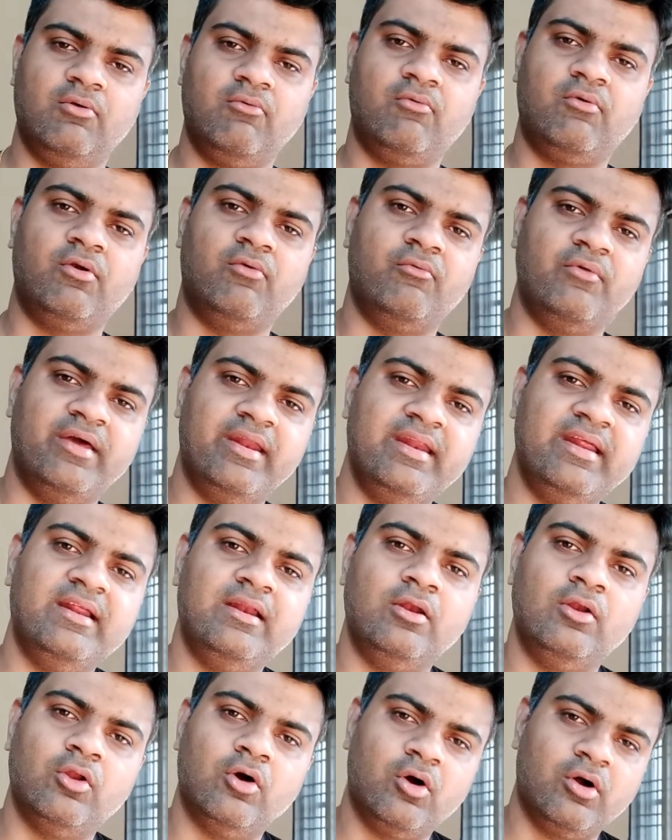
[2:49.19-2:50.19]
for very
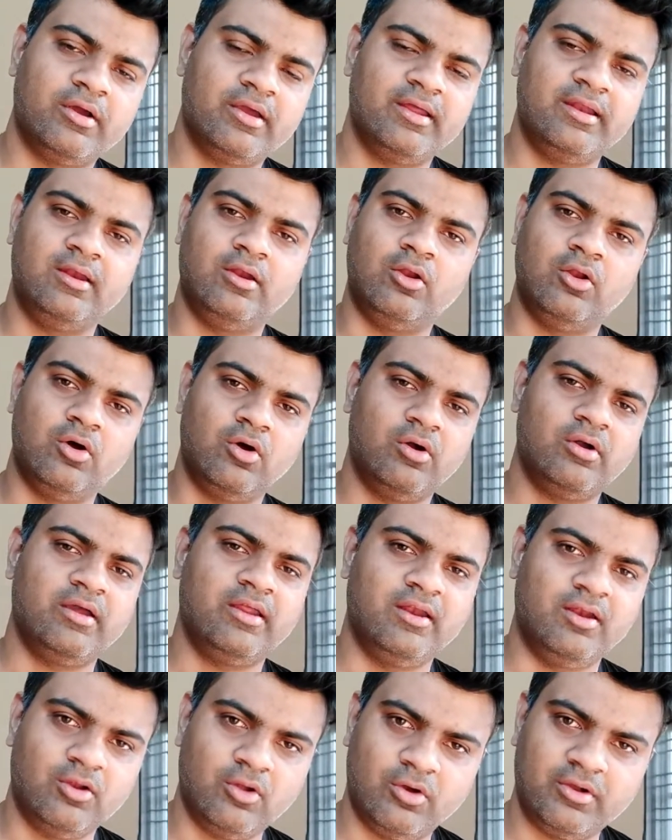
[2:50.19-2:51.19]
long and long
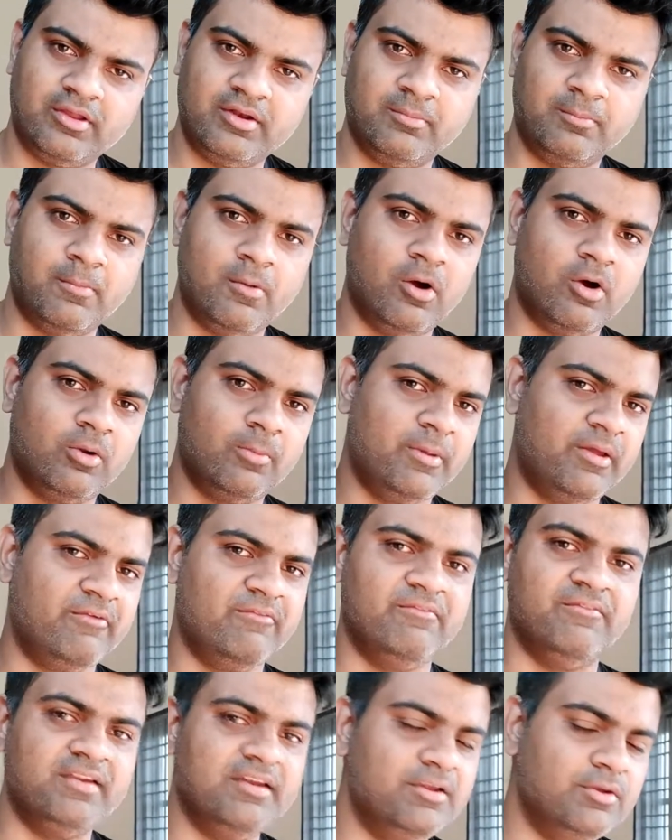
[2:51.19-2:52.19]
and long in all my
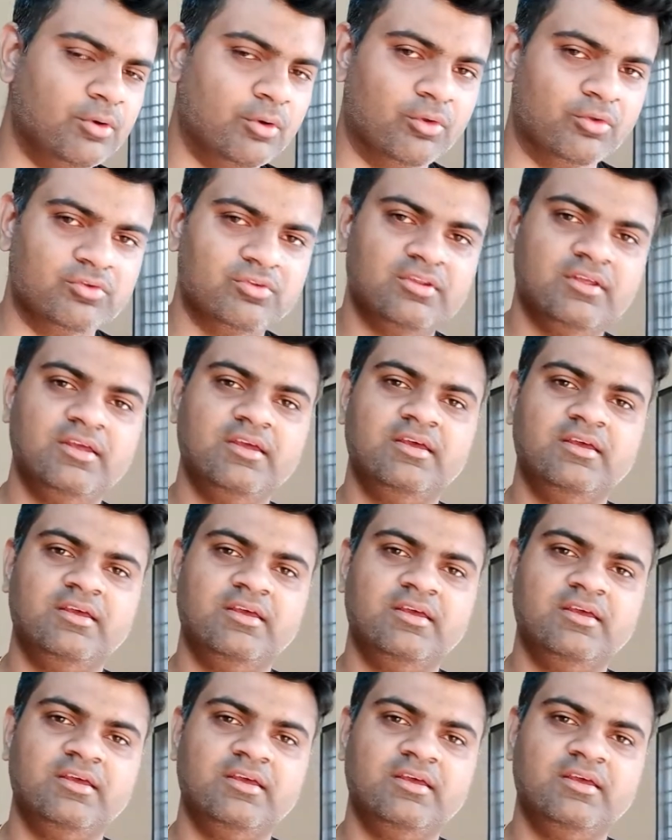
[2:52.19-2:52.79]
videos